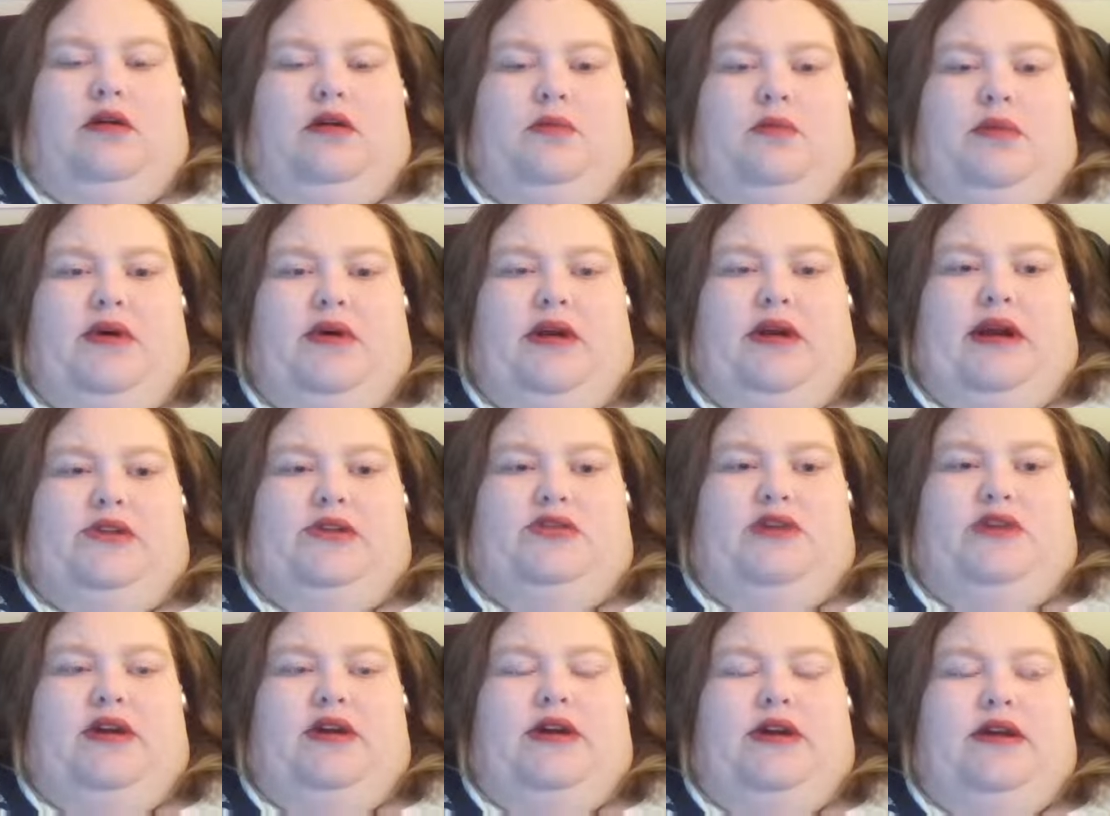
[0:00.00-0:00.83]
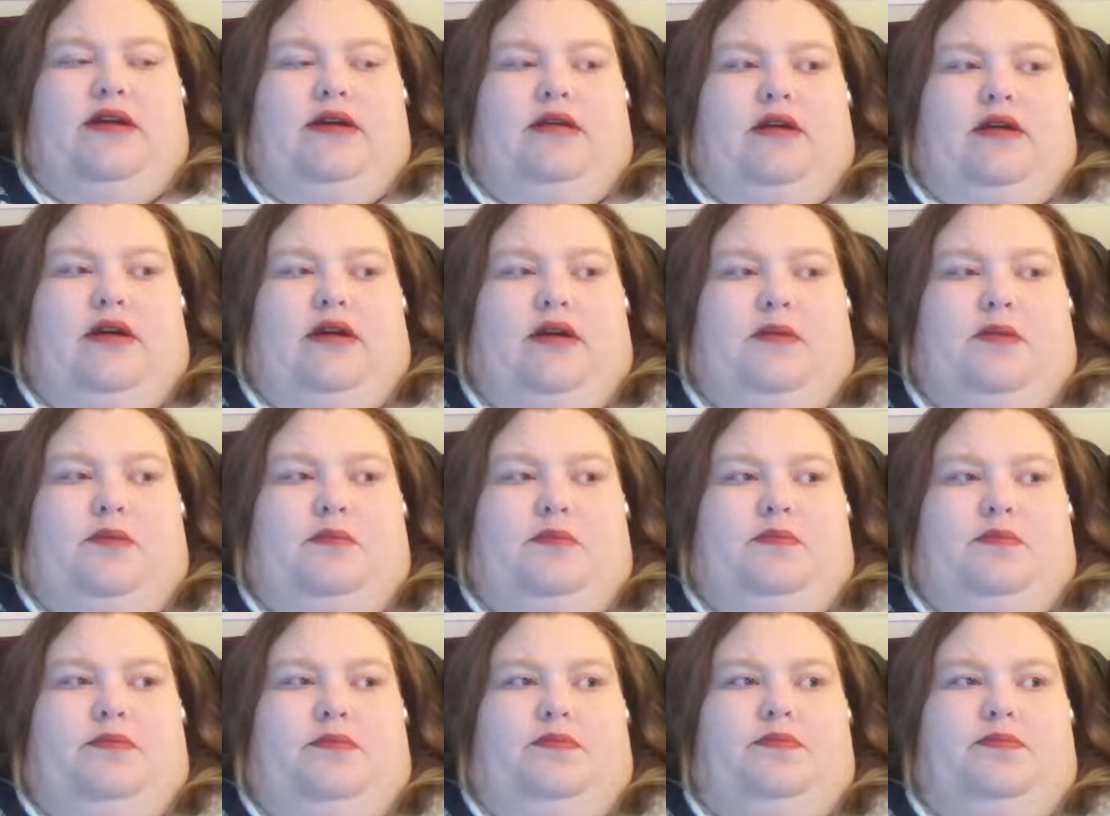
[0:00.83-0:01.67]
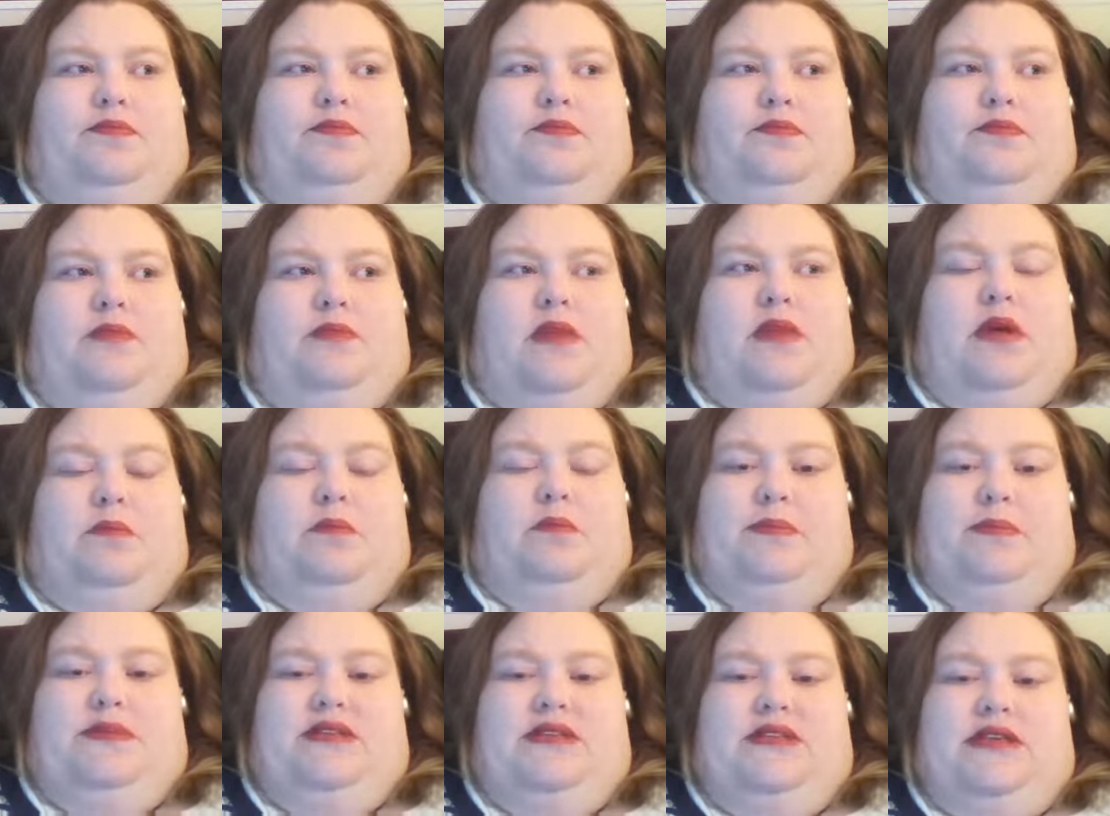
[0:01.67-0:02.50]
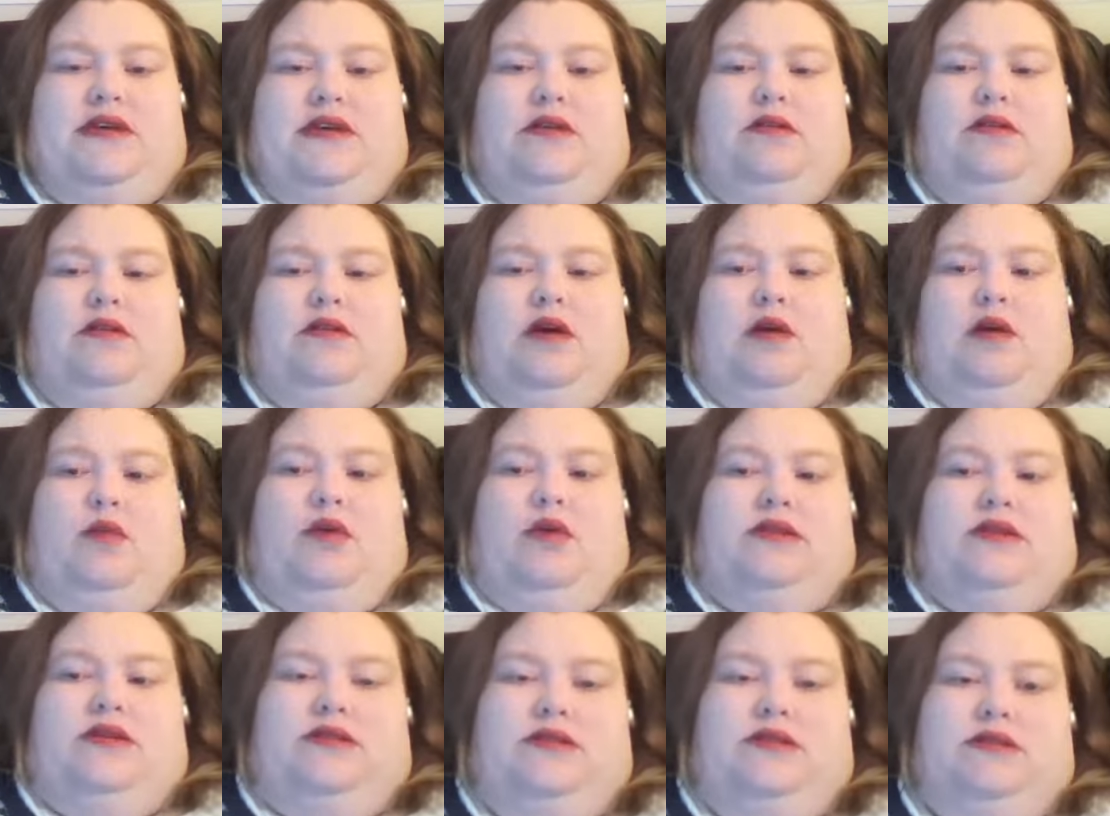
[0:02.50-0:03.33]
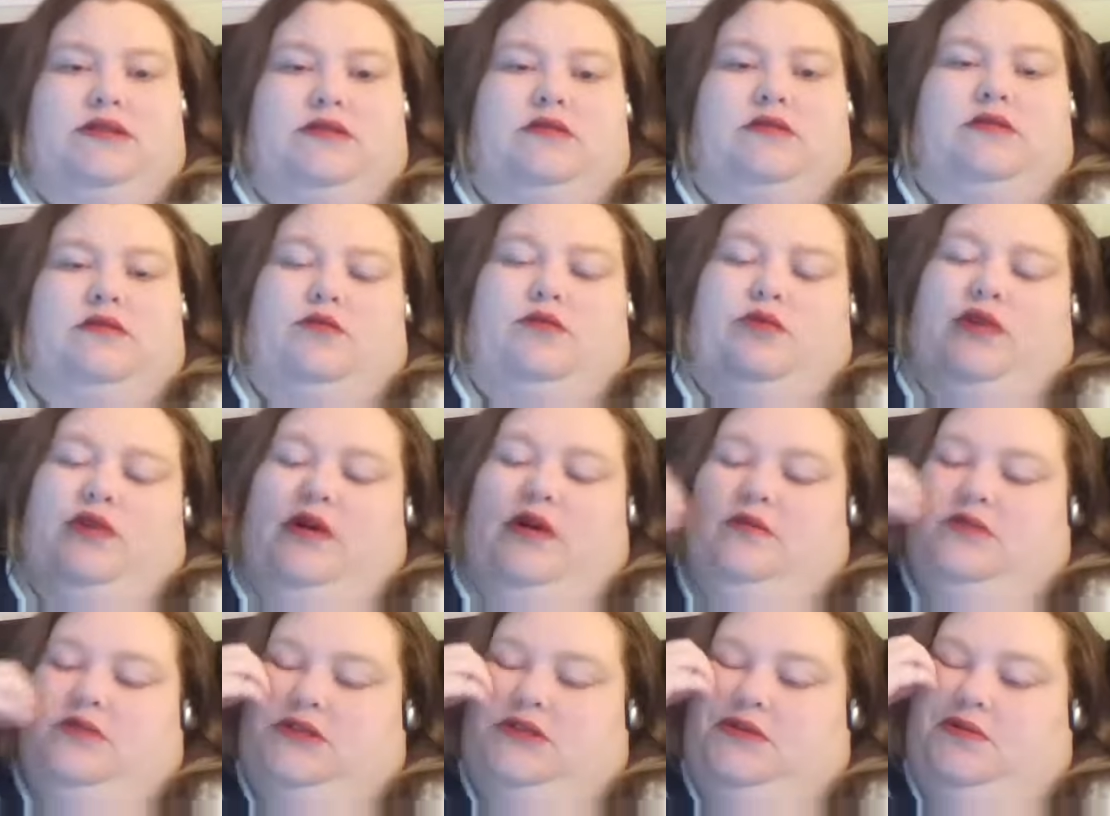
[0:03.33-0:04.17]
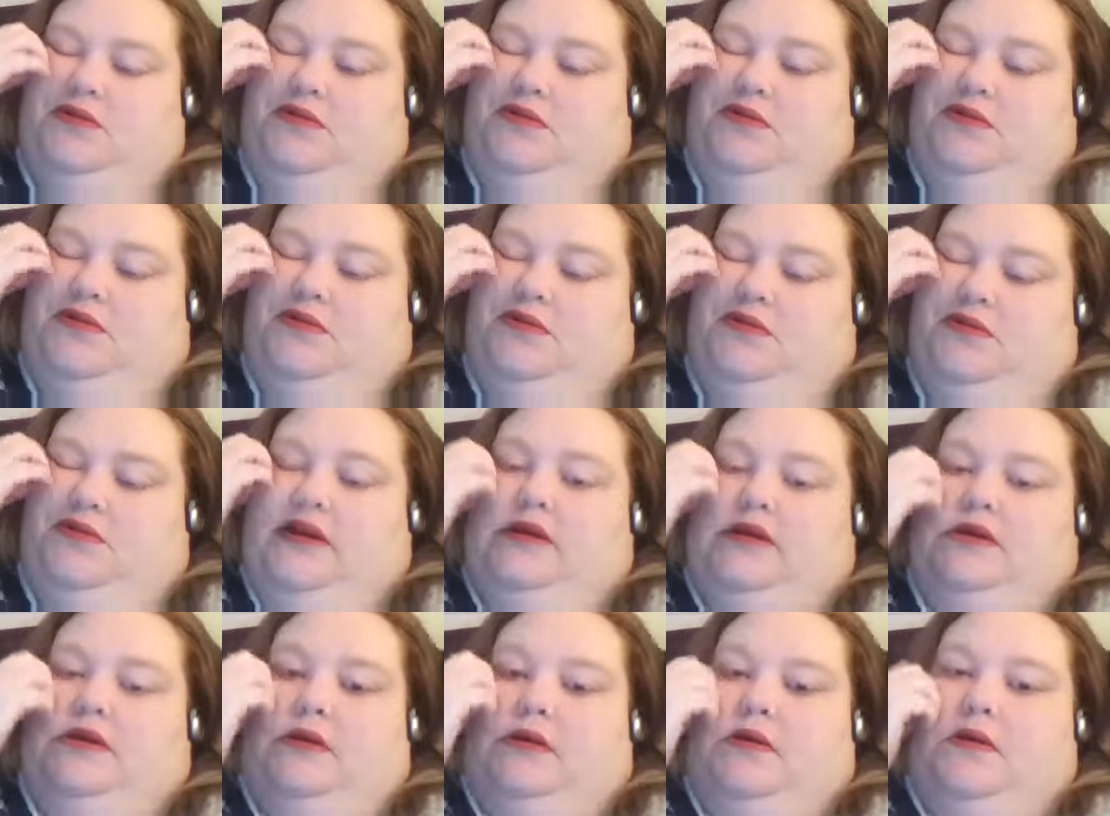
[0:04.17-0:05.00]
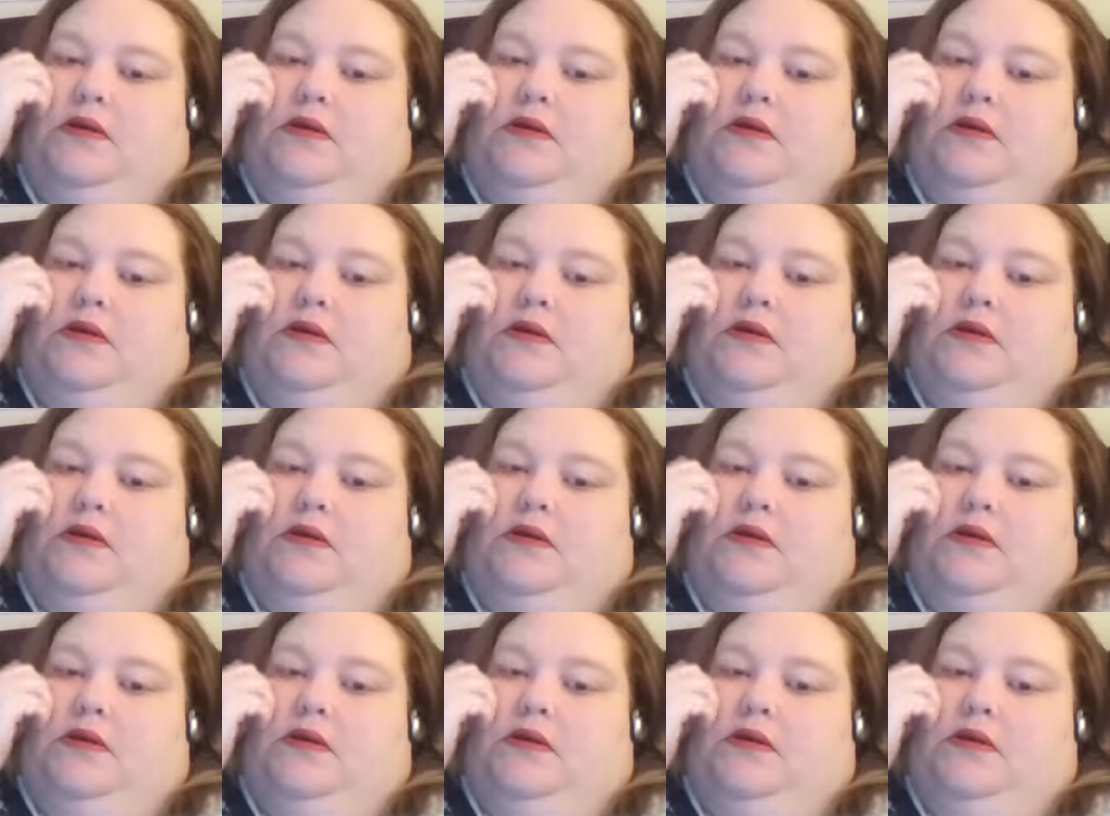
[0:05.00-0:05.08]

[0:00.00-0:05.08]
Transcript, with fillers: But I drink um, Pepsi. I was when I was doing that diet,